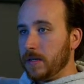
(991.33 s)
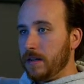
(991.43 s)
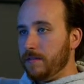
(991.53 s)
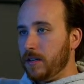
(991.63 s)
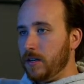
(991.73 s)

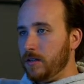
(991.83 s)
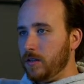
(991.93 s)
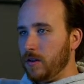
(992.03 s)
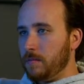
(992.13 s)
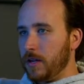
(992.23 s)
I figured, you
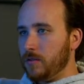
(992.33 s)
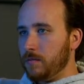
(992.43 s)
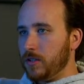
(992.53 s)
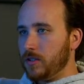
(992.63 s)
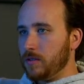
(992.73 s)
know, I'm not doing
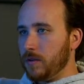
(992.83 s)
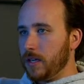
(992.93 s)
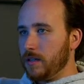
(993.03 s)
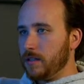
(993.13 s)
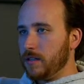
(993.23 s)
much this
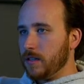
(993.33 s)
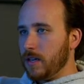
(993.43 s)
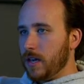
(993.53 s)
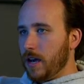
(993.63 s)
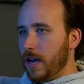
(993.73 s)
weekend.
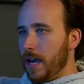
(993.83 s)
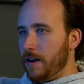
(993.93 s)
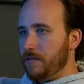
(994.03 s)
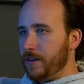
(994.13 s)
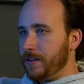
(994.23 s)
I
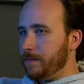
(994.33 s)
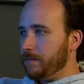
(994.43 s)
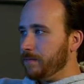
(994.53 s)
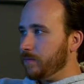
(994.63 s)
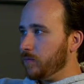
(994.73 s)
have
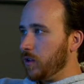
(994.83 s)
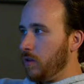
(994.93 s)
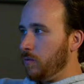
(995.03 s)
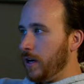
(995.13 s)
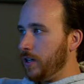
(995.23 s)

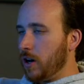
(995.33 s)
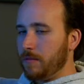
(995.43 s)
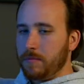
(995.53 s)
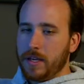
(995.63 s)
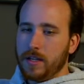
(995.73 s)
a red
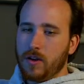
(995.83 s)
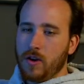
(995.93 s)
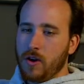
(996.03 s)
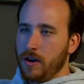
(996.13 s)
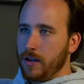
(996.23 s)
carpet
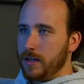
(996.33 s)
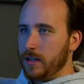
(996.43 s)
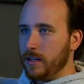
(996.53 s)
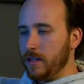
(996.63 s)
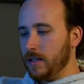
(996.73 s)
on